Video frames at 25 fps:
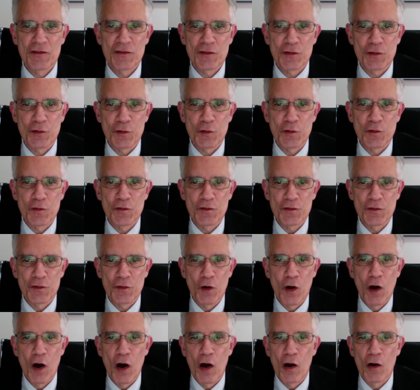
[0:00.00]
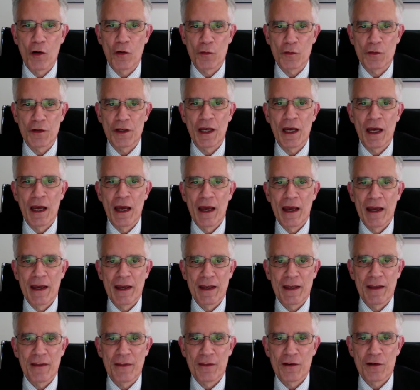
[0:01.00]
choose to hone
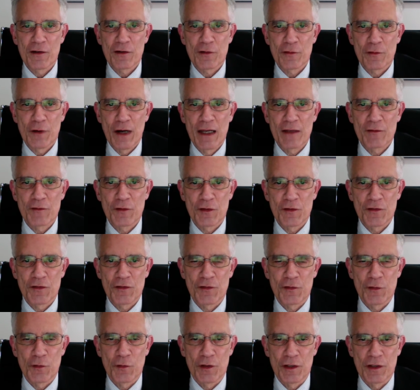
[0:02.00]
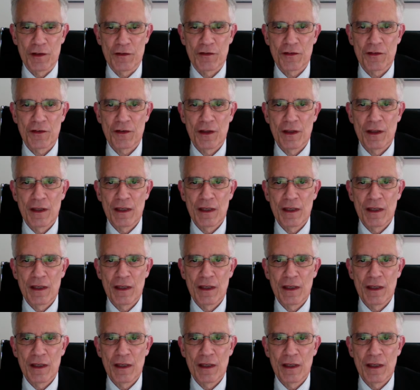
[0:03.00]
in their graduate students.